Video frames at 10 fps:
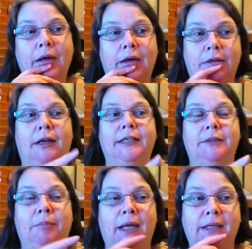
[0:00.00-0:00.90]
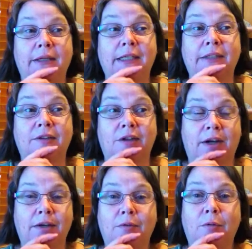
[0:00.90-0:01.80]
I'd like to paint the
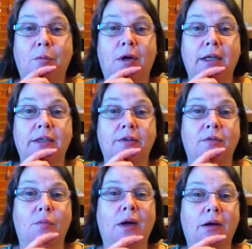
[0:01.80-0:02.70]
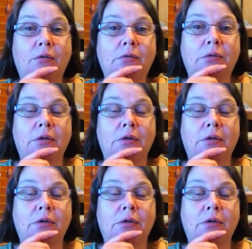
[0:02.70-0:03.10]
inside of it white as well.